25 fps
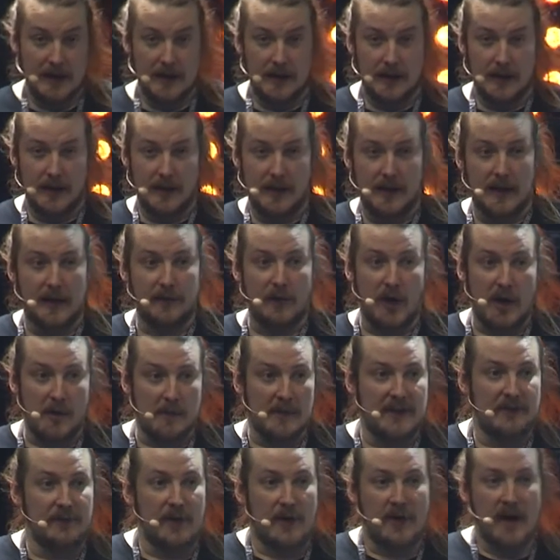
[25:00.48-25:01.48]
environment
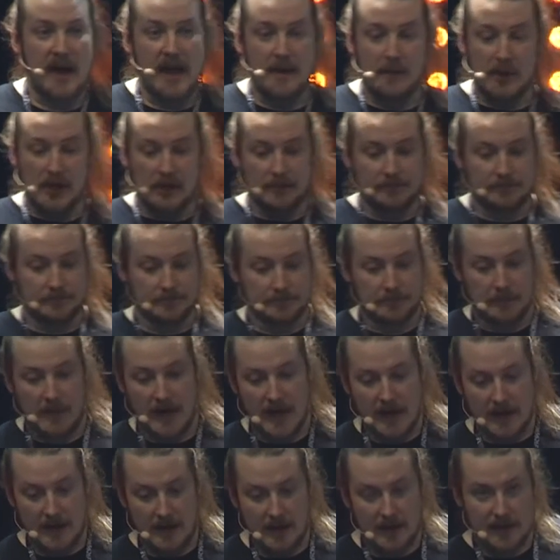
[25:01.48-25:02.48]
variable by
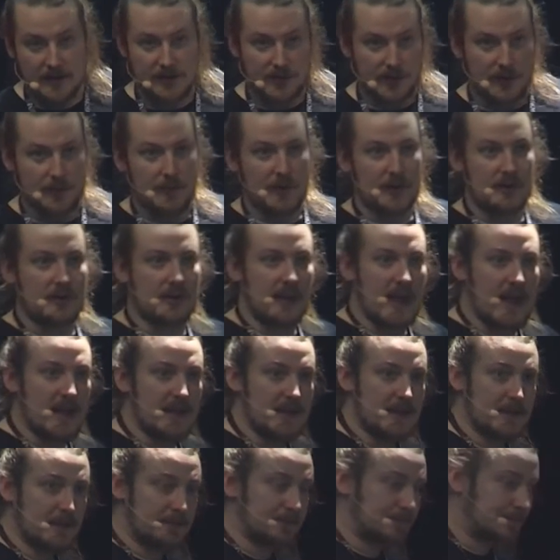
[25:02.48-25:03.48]
a Certbot client
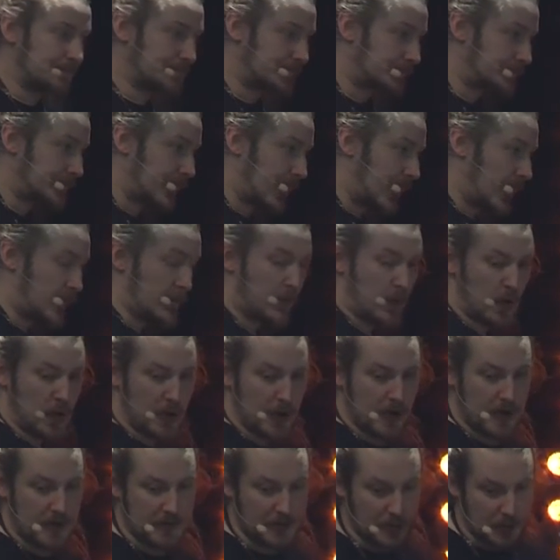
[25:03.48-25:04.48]
for
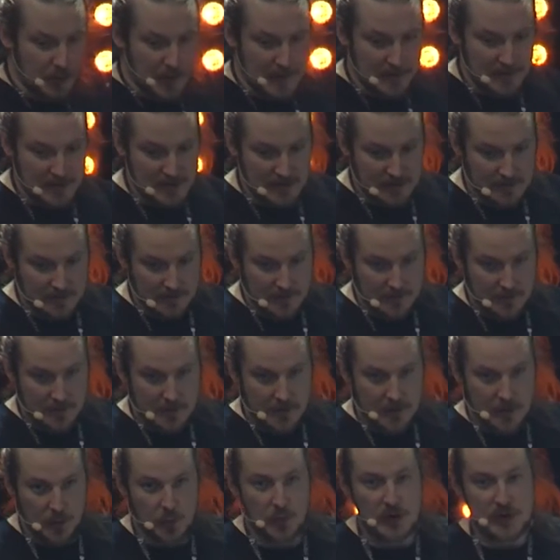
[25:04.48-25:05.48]
the script,
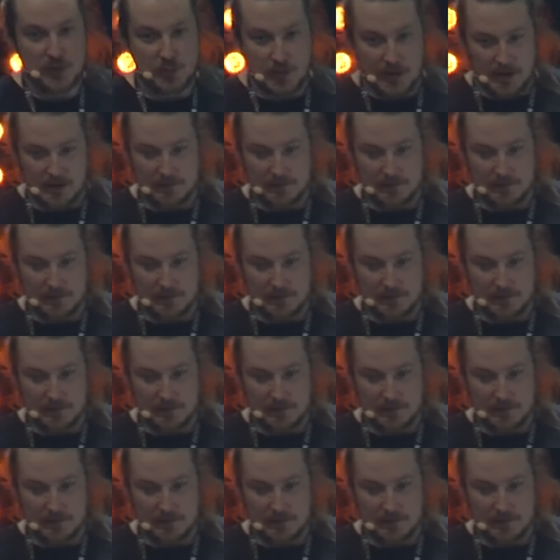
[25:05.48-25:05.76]
which will